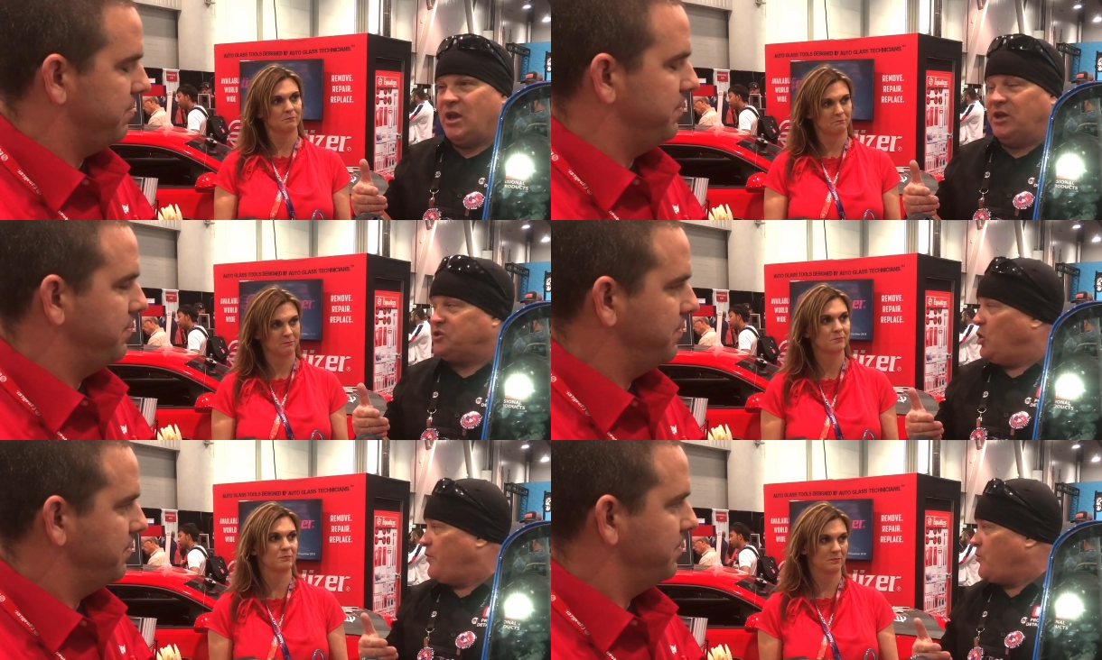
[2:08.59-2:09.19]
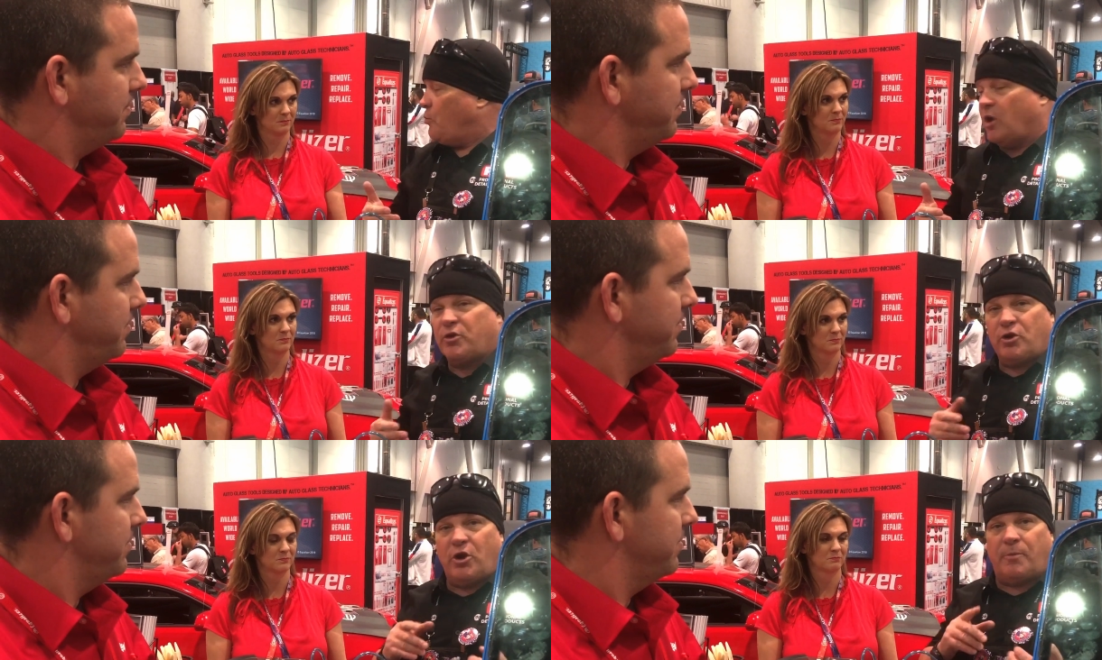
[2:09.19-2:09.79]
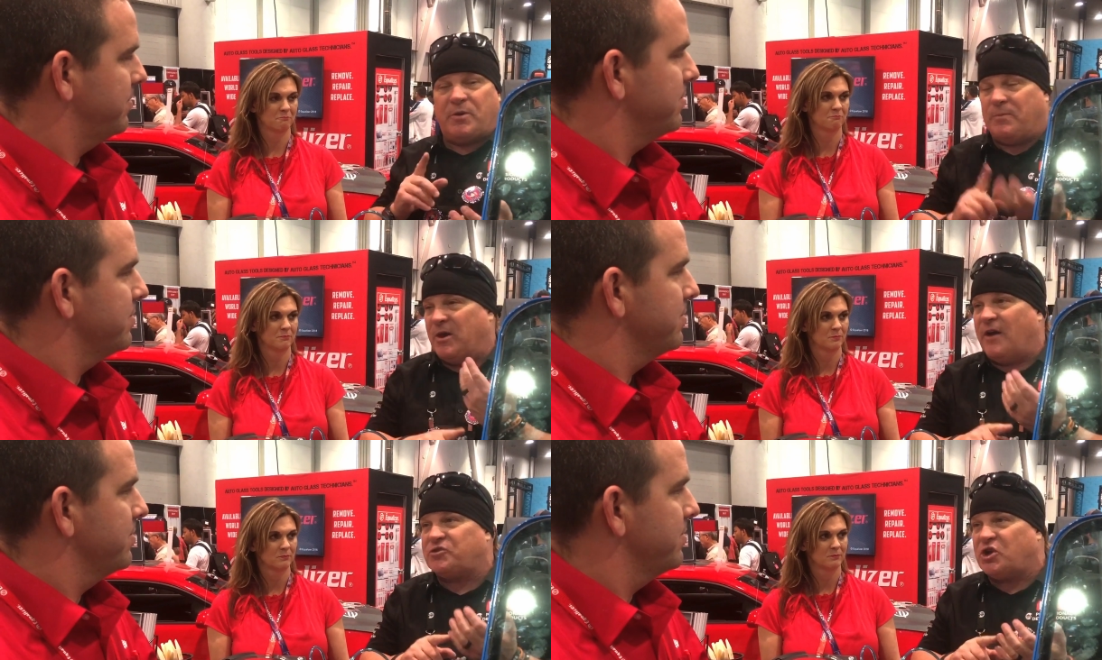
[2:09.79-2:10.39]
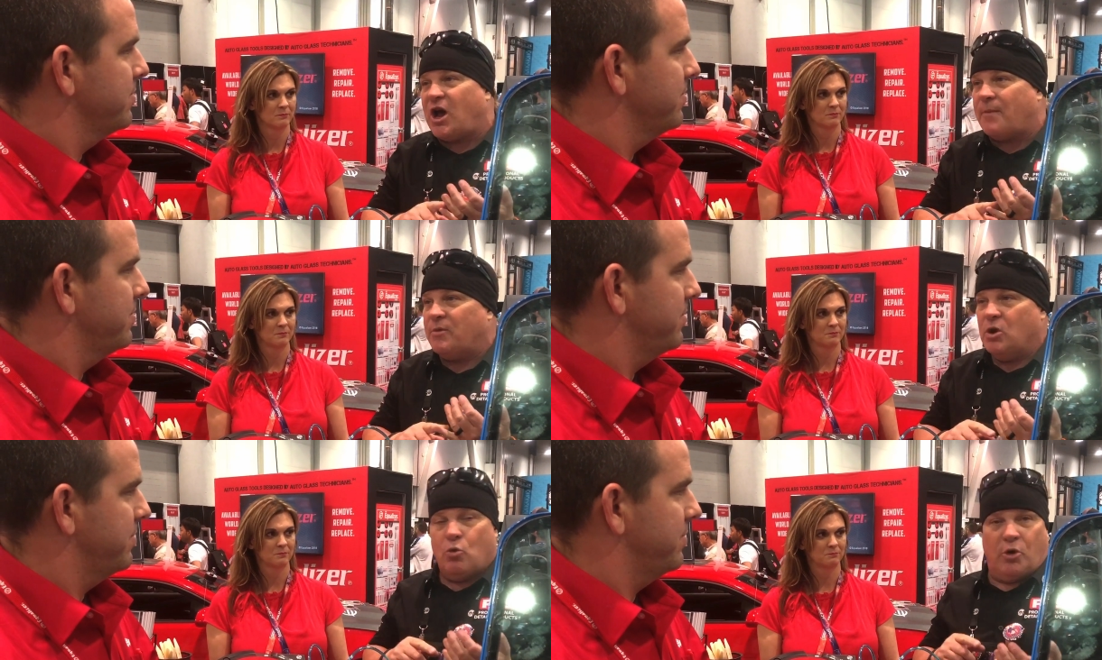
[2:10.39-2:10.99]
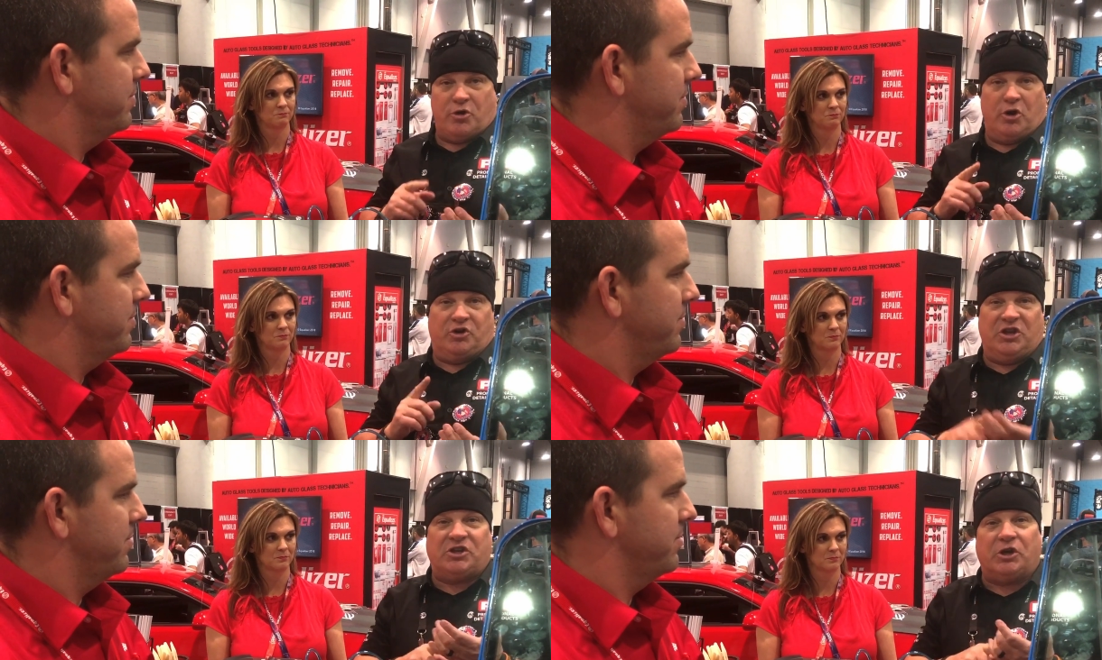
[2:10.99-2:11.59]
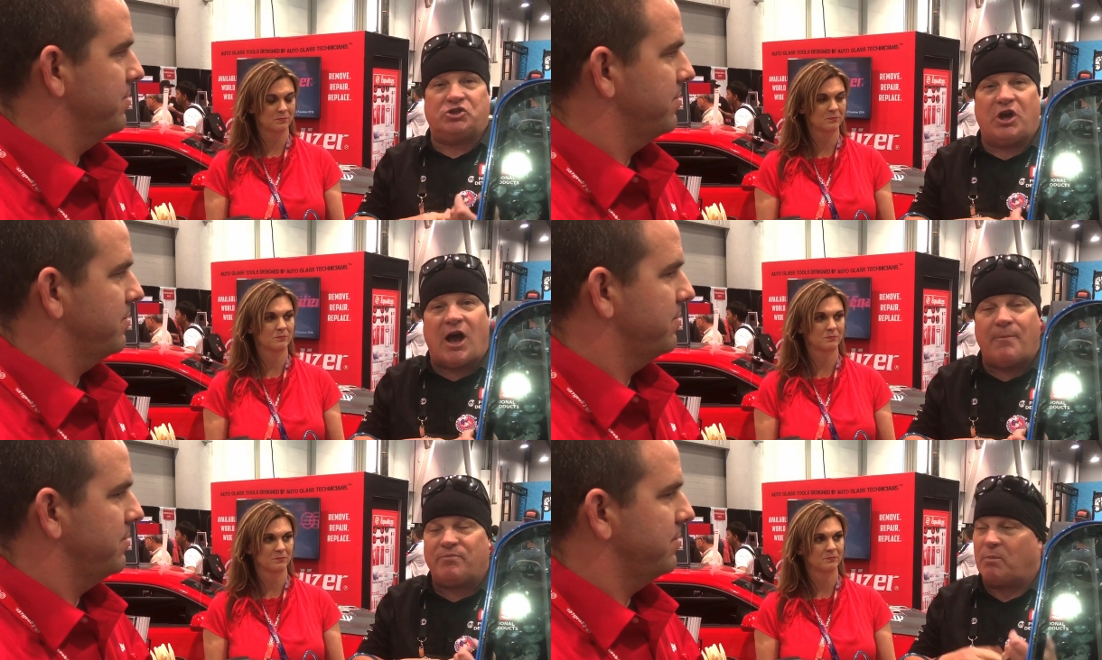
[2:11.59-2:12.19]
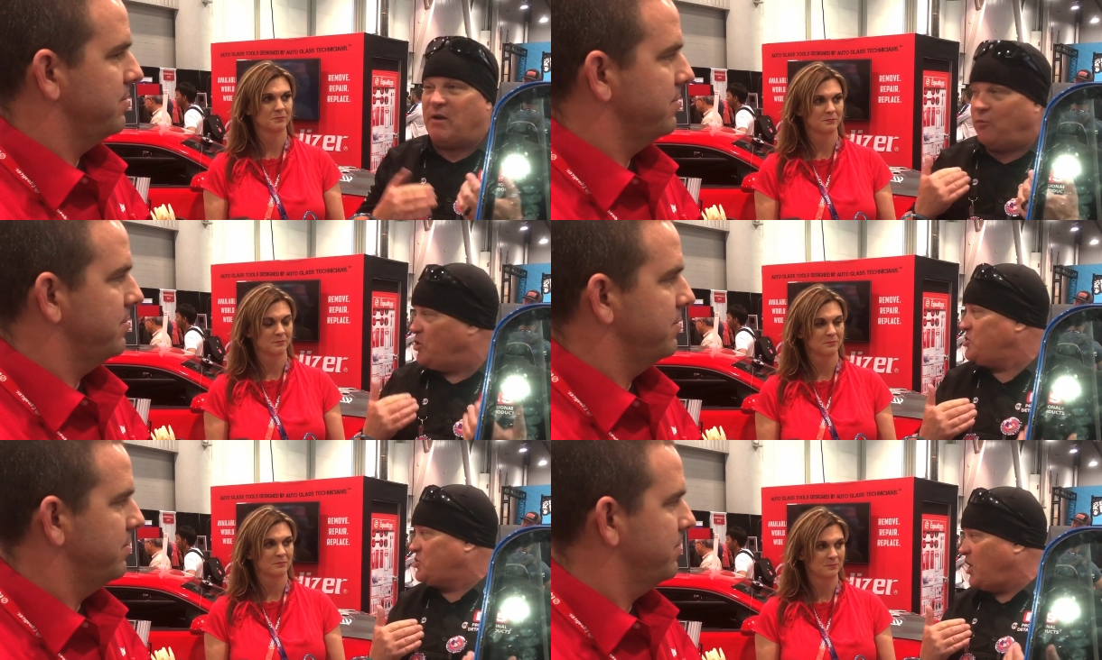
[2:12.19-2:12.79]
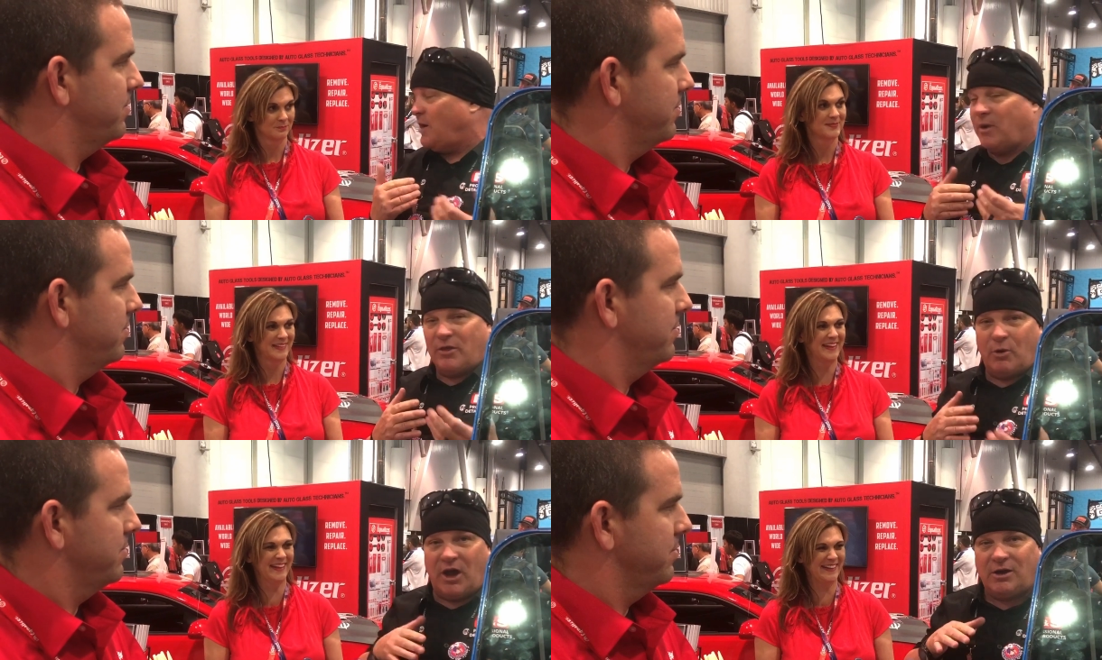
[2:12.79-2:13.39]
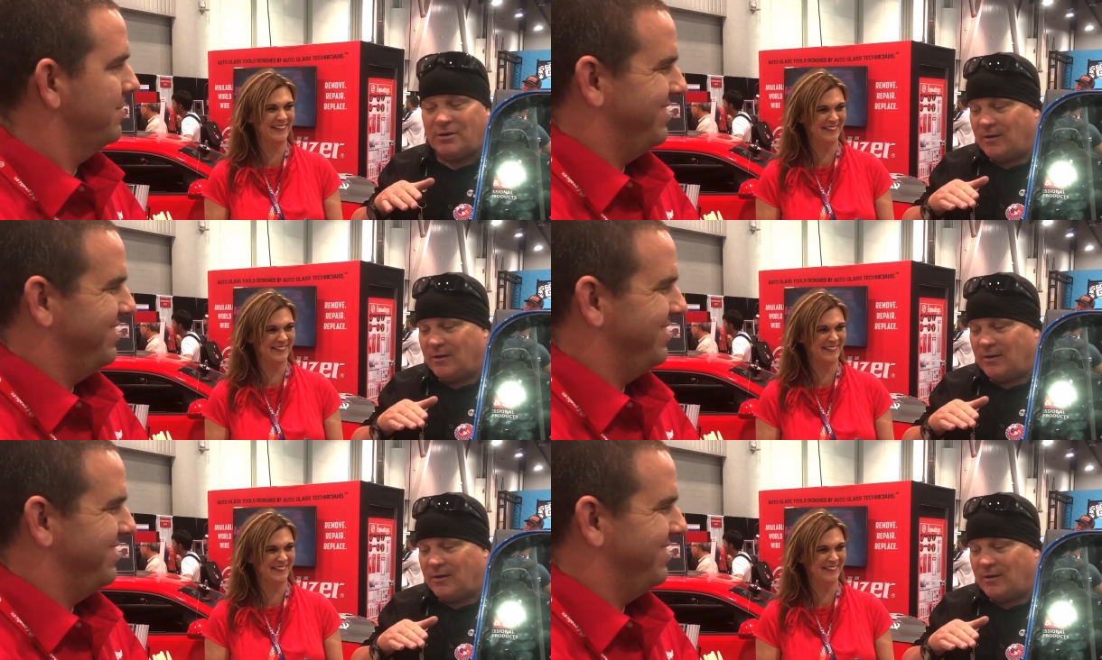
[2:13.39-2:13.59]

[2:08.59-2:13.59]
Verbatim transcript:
Speaker 1: And so whether you're a PPF shop, whether you're a detail shop, my voice is gone by the way,